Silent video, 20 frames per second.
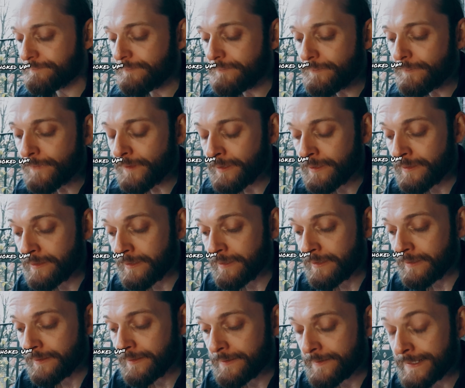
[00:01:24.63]
her.
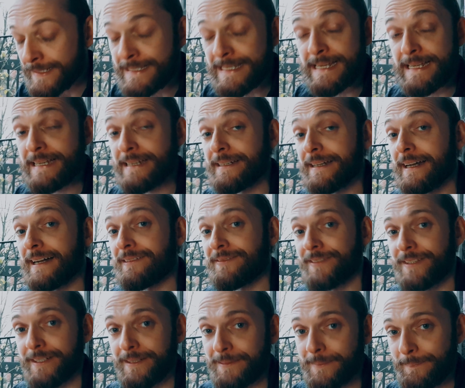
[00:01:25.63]
The day
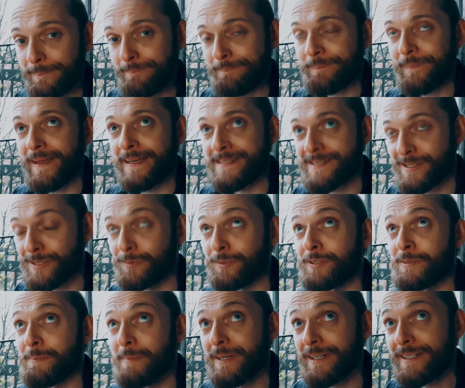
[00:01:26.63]
after Esther was
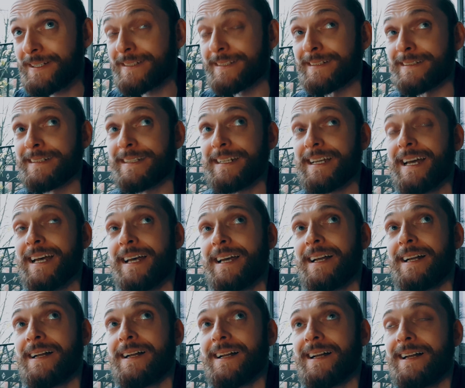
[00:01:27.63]
murdered,
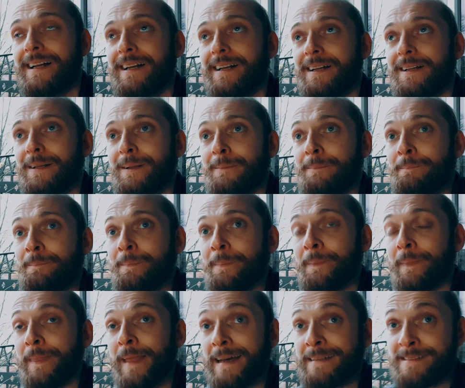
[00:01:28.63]

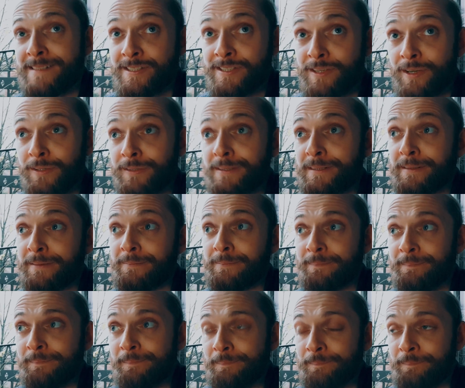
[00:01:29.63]
that song
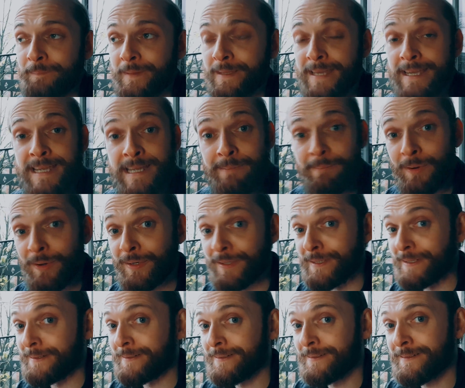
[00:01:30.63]
came
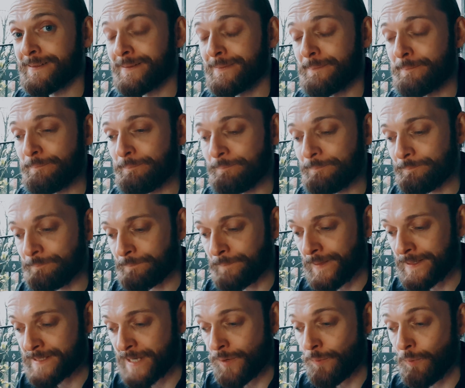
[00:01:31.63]
on
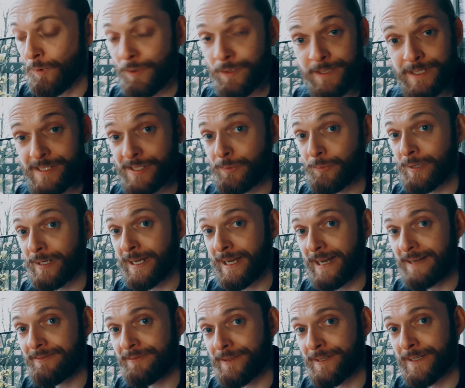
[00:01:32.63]
as I walked into a
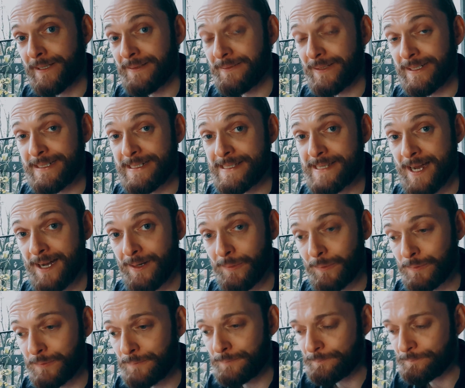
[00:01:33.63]
cafe in town